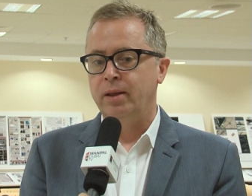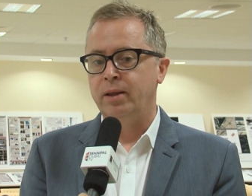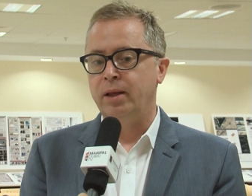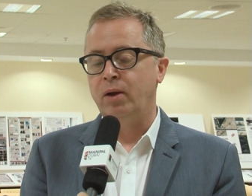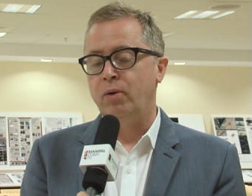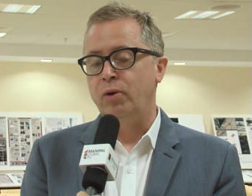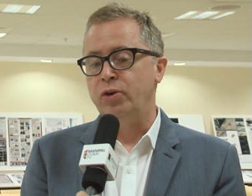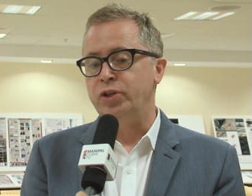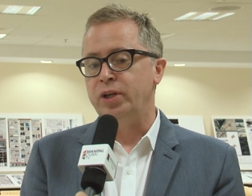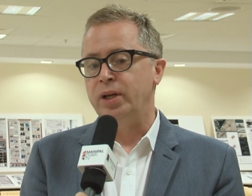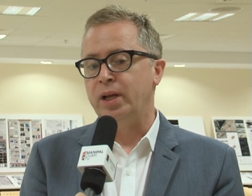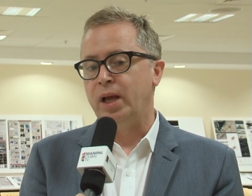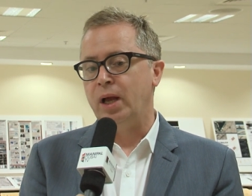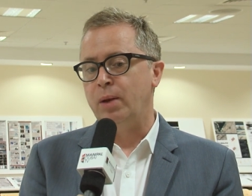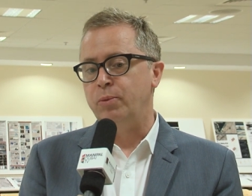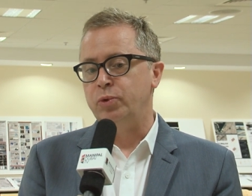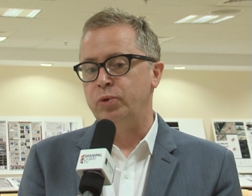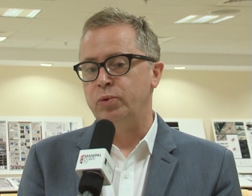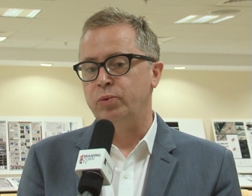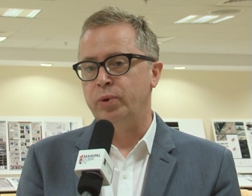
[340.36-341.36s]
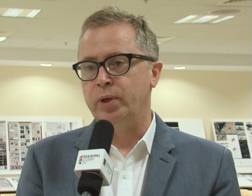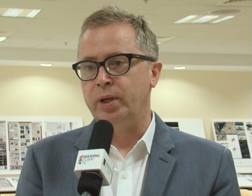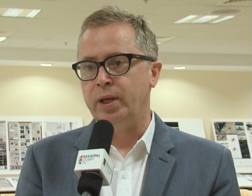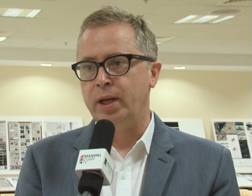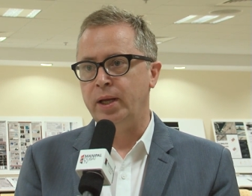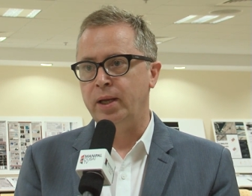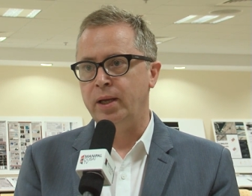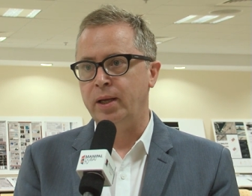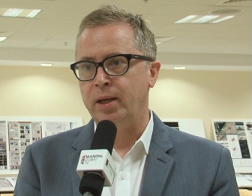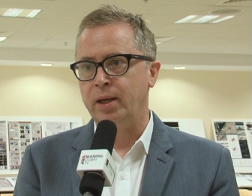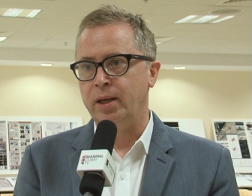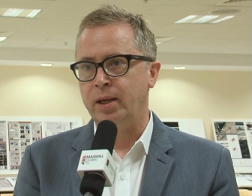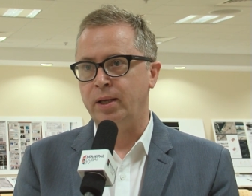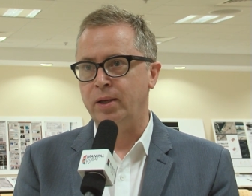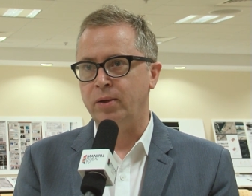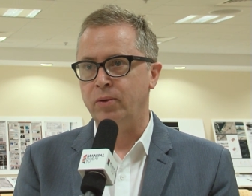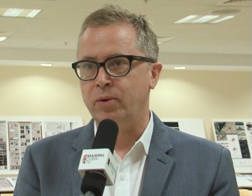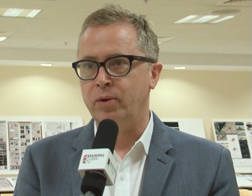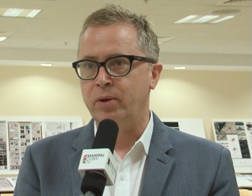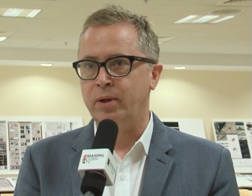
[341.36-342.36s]
The question comes when
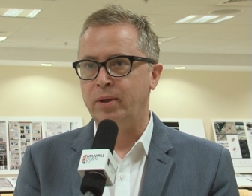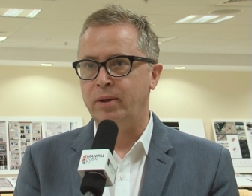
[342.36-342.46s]
you